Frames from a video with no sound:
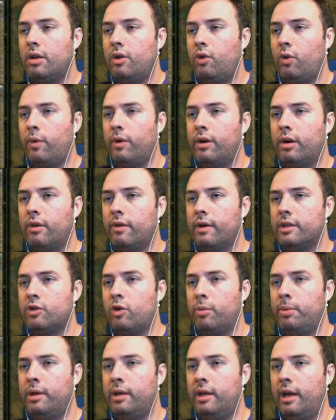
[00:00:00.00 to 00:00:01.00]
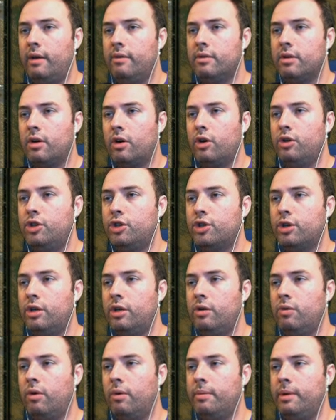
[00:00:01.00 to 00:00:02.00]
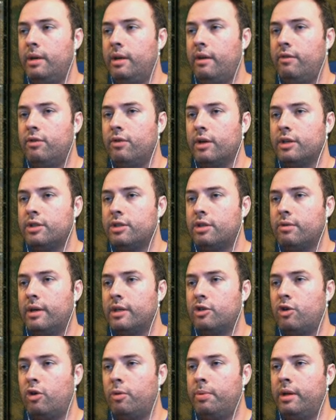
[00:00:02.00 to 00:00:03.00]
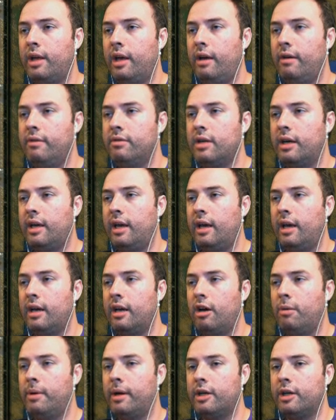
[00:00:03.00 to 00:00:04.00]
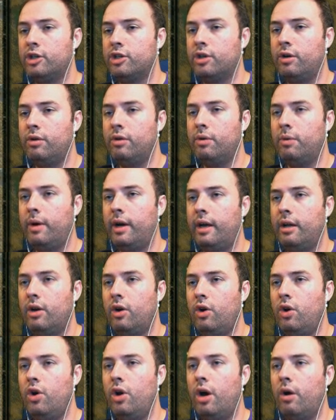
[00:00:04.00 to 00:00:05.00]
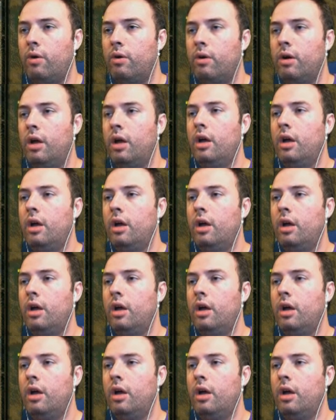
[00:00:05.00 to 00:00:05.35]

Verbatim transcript: Do I want to go to the Red Scorpion Caves? Are you sure you want me to give you directions to the Red Scorpion Caves? I can't go, but I can show you the way. No.